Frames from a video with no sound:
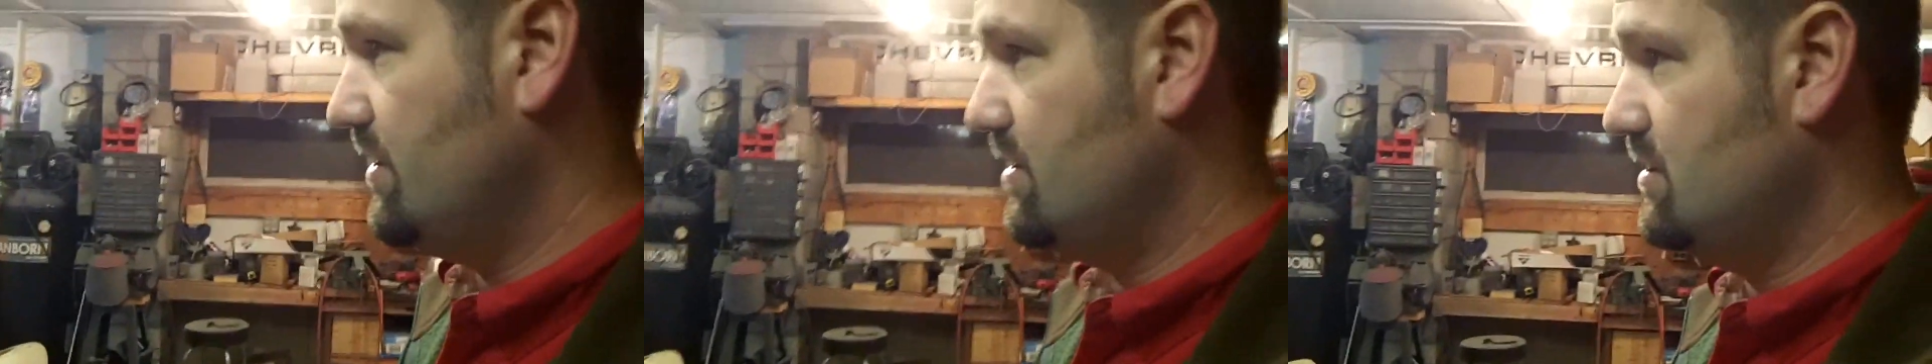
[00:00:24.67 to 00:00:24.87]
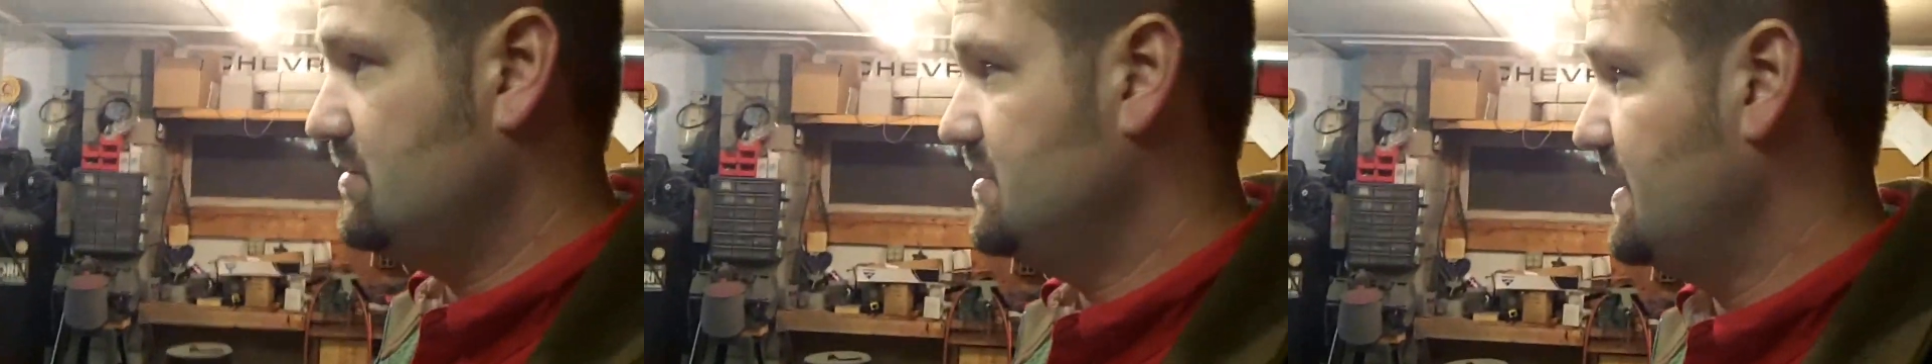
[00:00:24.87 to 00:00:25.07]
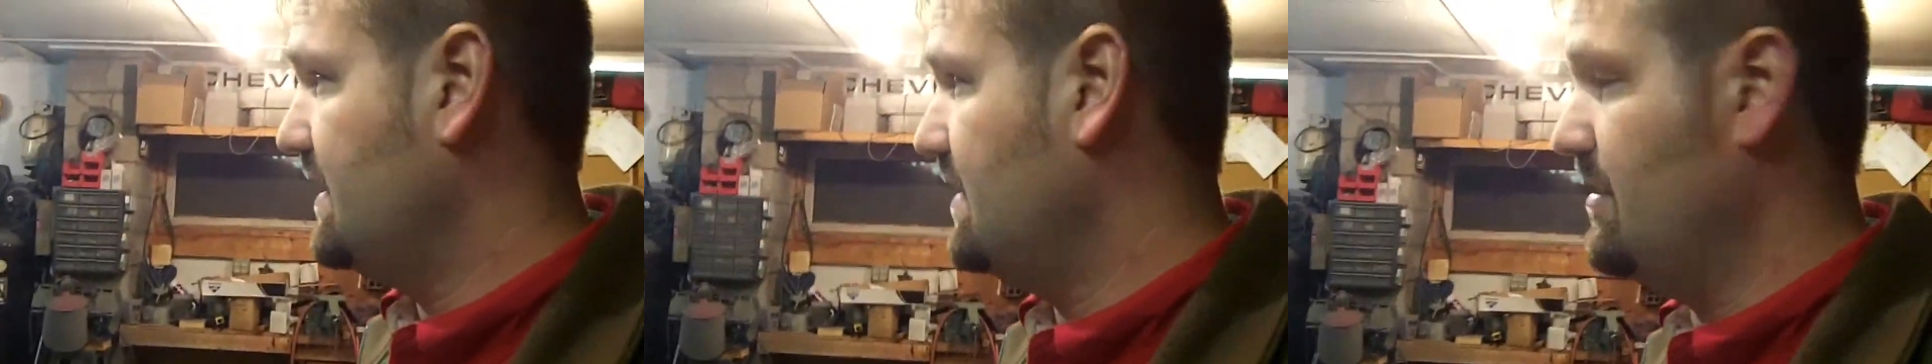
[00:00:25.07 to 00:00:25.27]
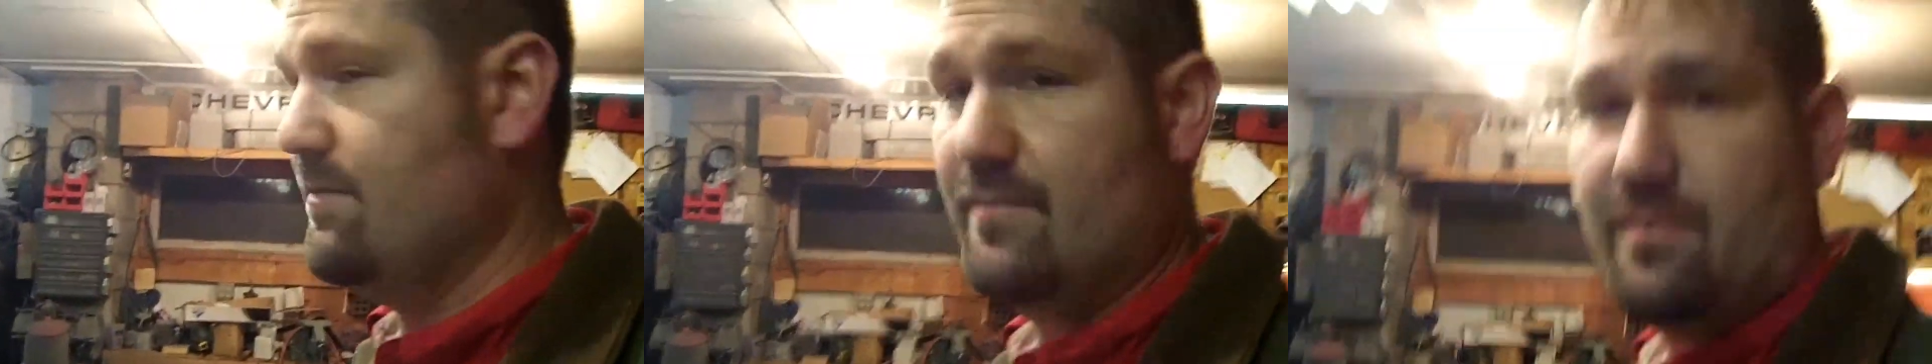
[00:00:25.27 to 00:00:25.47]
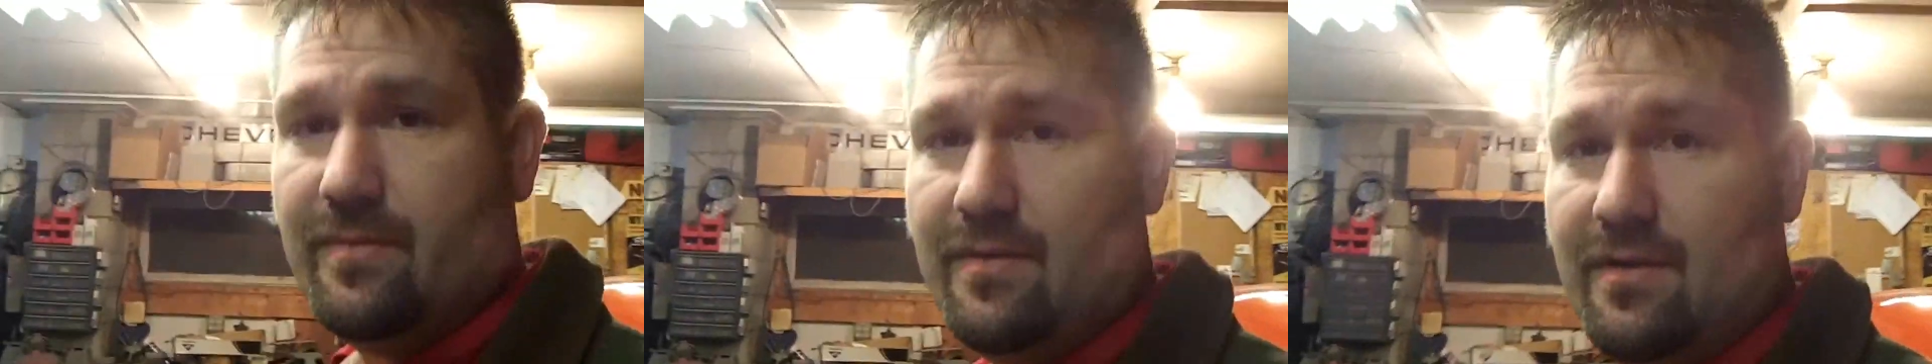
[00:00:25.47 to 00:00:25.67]
you here in a second.
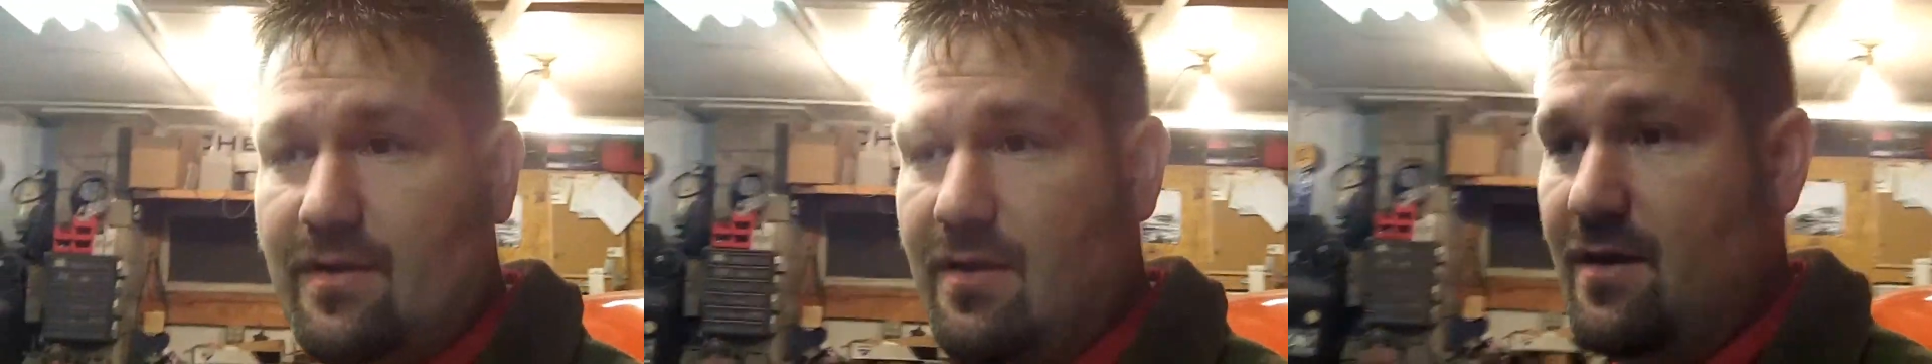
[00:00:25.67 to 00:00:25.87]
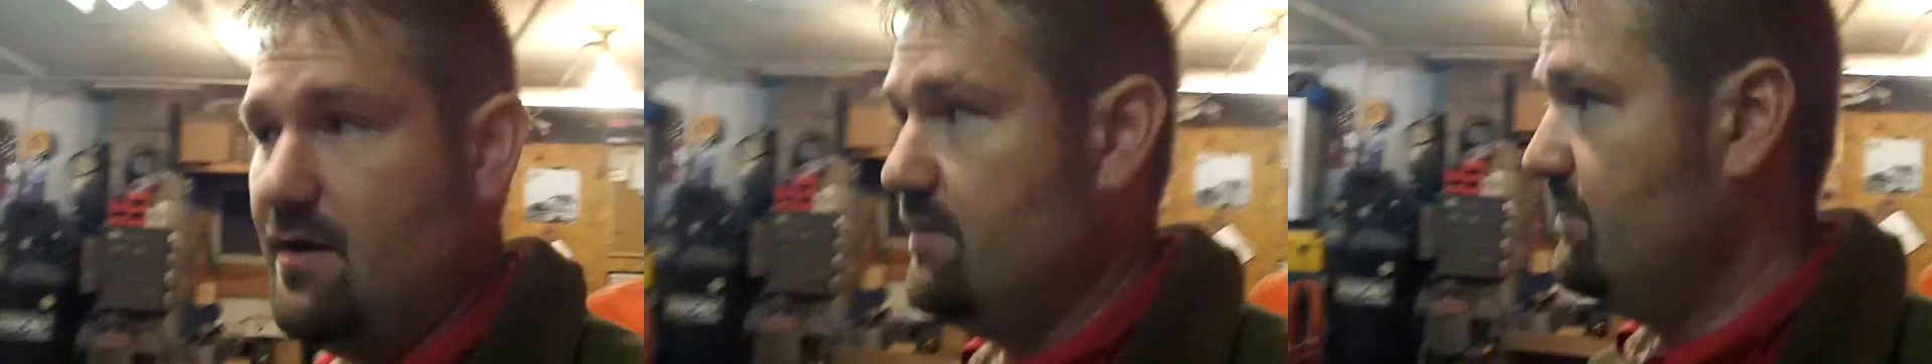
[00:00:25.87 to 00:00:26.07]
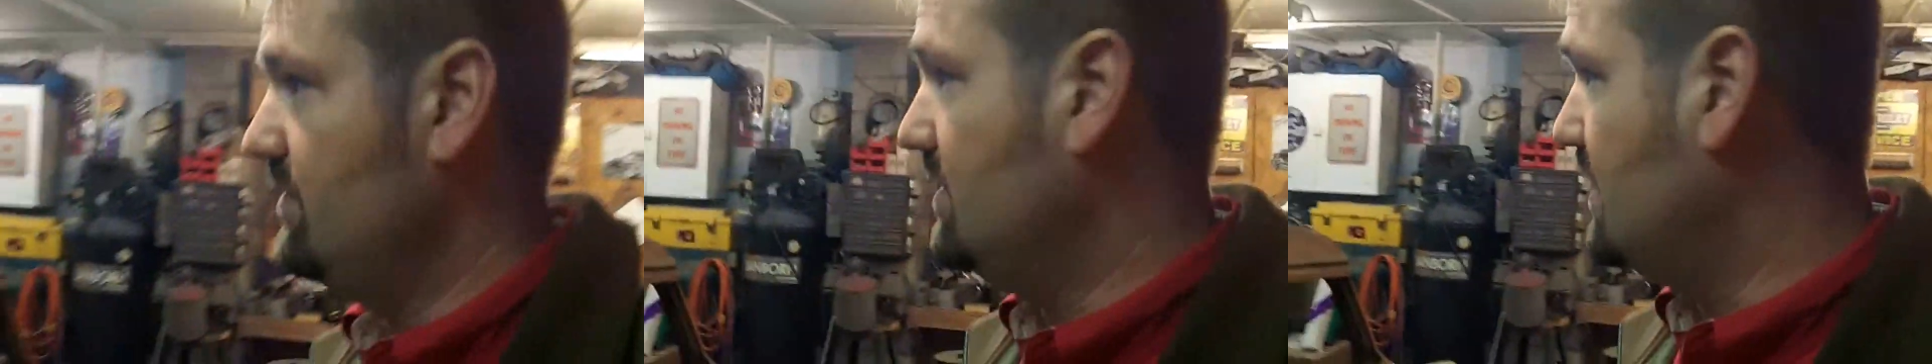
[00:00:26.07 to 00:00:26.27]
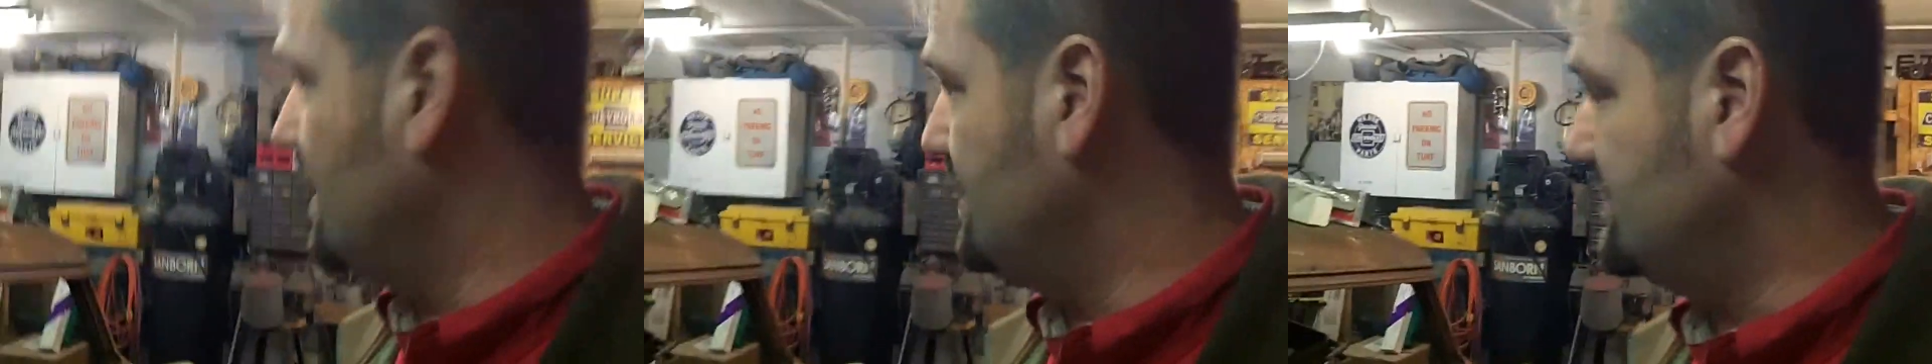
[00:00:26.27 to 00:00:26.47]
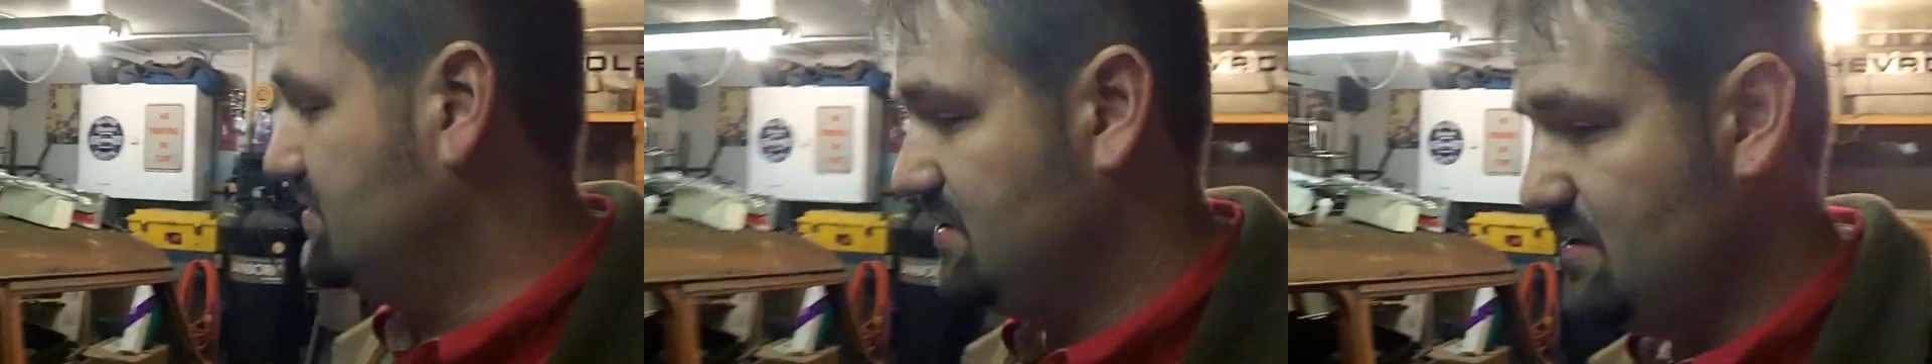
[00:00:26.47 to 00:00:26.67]
You can
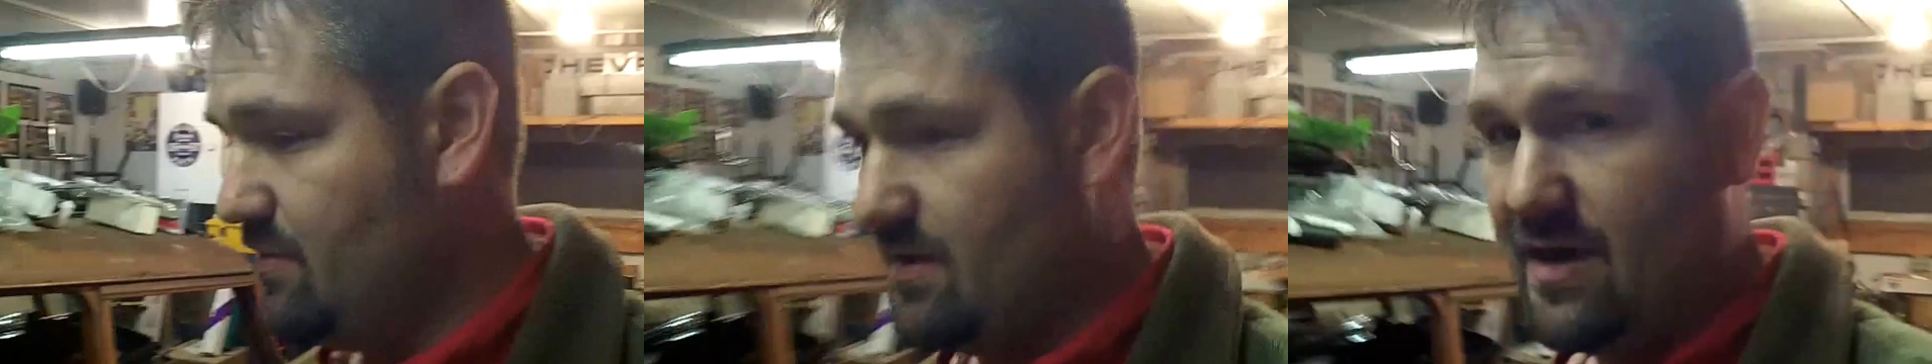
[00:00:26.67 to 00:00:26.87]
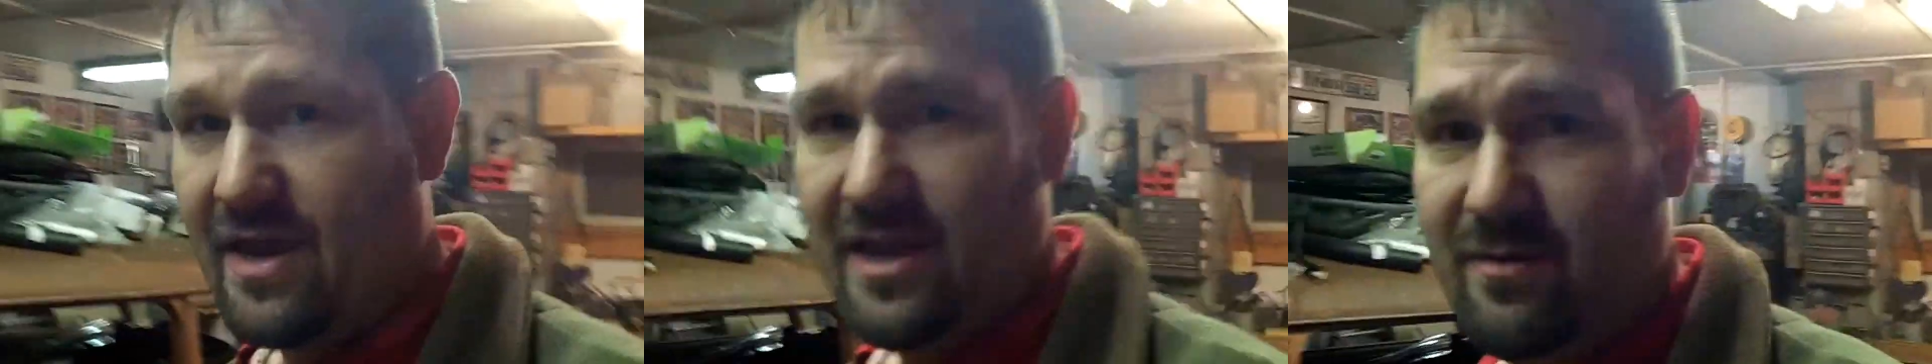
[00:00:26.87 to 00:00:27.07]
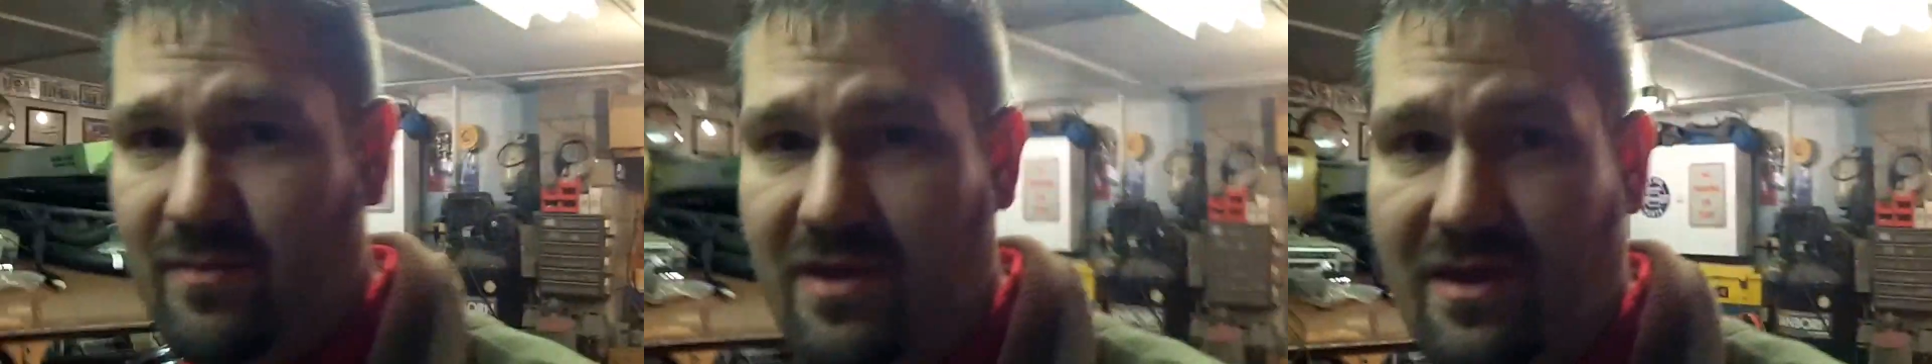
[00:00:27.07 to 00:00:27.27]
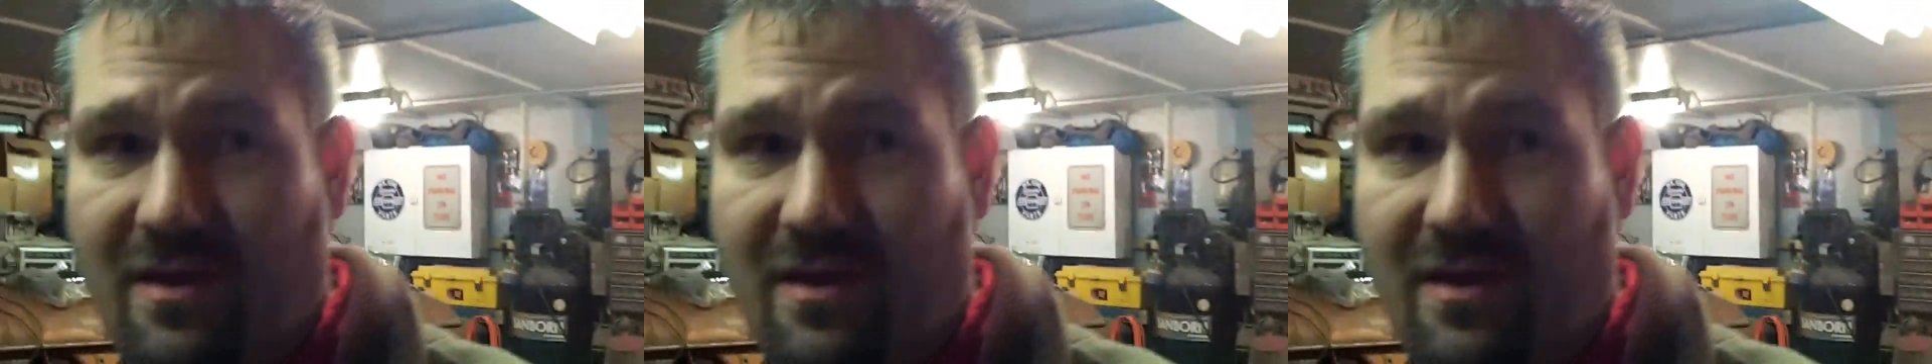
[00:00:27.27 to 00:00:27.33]
kind of see behind